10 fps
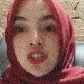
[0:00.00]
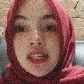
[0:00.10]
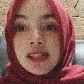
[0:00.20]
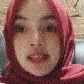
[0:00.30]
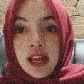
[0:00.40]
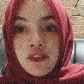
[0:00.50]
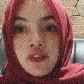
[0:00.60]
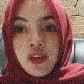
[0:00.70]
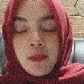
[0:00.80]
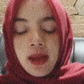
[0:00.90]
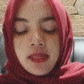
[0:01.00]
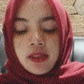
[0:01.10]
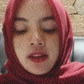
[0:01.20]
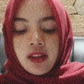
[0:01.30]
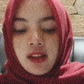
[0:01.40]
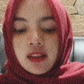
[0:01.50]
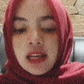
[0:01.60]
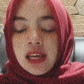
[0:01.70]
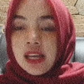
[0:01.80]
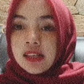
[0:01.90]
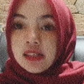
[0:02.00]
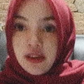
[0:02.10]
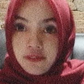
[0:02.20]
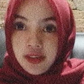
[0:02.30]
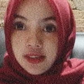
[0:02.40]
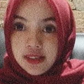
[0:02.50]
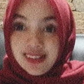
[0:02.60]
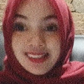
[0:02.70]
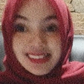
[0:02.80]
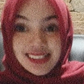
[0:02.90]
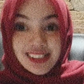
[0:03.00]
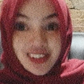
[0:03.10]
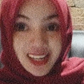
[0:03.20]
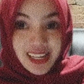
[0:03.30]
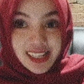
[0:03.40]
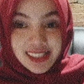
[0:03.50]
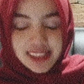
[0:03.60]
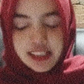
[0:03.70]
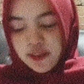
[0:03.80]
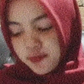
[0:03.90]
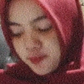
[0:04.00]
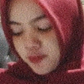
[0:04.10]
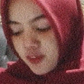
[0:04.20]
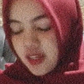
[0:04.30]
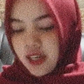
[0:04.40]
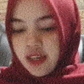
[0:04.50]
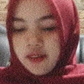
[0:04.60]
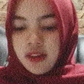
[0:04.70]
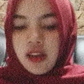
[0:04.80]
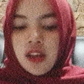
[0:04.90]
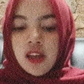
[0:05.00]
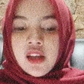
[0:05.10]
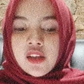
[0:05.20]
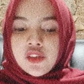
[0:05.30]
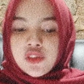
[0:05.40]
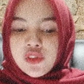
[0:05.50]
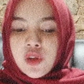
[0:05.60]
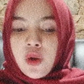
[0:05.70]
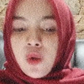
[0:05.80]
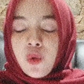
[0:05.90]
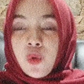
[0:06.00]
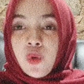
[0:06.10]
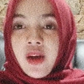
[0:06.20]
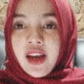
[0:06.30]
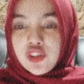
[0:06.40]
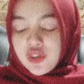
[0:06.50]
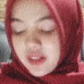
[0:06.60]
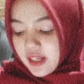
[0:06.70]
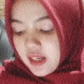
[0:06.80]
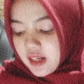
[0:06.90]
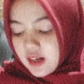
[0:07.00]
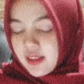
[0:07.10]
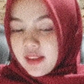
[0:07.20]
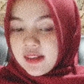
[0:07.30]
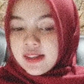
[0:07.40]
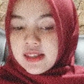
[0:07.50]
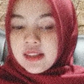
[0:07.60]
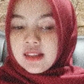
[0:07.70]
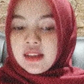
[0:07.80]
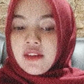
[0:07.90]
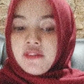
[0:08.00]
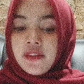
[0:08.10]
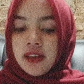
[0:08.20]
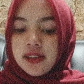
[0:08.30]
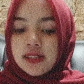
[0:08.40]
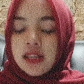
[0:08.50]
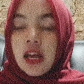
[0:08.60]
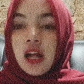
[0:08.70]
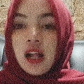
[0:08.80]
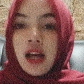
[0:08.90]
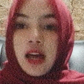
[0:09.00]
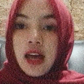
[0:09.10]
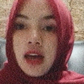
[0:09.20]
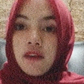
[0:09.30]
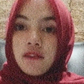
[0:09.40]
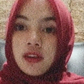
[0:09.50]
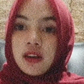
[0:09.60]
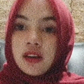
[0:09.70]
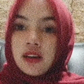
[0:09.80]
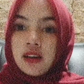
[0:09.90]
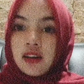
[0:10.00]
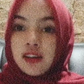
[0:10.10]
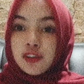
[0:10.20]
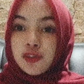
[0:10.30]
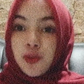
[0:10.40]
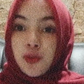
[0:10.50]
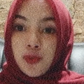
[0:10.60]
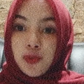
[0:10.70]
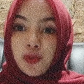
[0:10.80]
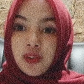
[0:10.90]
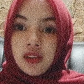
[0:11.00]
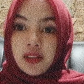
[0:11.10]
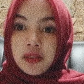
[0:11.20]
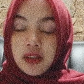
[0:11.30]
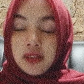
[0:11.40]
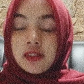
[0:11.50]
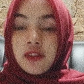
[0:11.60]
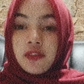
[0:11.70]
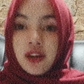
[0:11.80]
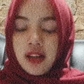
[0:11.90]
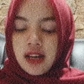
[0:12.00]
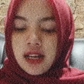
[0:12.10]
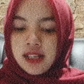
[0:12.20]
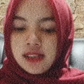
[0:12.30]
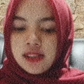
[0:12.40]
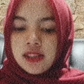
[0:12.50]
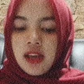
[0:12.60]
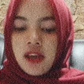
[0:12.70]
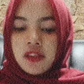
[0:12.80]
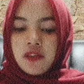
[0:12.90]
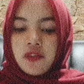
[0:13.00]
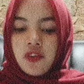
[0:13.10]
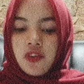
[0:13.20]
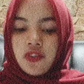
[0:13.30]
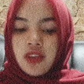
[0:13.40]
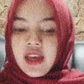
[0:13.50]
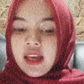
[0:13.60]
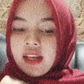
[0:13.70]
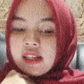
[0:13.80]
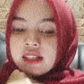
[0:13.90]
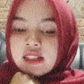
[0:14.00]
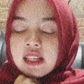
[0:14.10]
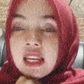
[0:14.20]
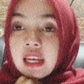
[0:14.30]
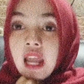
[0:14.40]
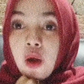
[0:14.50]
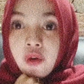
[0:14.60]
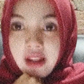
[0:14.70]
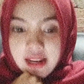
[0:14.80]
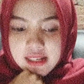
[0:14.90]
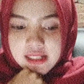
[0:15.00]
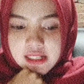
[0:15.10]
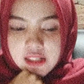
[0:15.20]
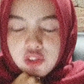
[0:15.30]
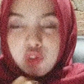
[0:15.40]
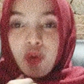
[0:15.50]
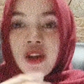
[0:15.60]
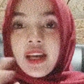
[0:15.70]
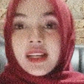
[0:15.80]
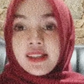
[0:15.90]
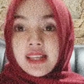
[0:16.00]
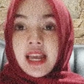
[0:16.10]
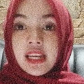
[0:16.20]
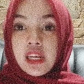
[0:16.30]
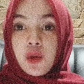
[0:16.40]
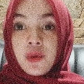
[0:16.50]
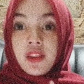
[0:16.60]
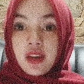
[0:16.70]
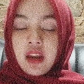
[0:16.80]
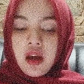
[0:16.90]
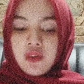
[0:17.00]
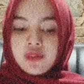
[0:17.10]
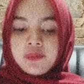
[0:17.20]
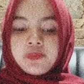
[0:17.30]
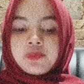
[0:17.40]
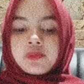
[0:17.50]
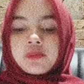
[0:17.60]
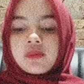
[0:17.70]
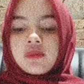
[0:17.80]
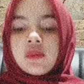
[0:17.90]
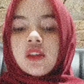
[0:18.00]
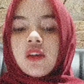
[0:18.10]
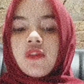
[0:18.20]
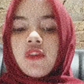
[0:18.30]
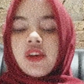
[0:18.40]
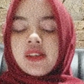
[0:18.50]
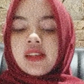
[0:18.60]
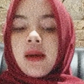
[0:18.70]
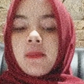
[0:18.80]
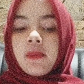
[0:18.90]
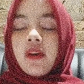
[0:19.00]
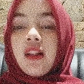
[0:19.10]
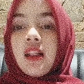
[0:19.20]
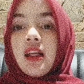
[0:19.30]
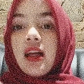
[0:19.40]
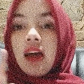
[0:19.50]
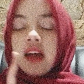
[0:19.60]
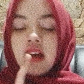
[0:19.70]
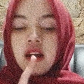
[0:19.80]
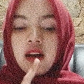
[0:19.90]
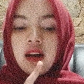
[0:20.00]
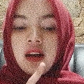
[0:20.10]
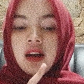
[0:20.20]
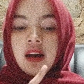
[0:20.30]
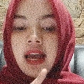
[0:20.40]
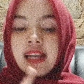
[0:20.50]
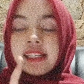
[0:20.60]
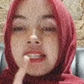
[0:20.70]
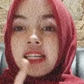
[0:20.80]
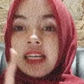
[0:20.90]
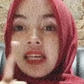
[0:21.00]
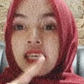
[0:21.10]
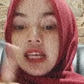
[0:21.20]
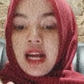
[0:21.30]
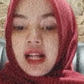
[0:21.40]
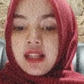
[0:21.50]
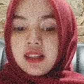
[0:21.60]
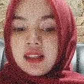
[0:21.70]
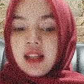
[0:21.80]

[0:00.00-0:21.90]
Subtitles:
is adverb, and that ly is suffix. You get it? Okay. So actually, this suffix have also several kinds. The first is noun ending. So it is ending with a noun. For example, ending el,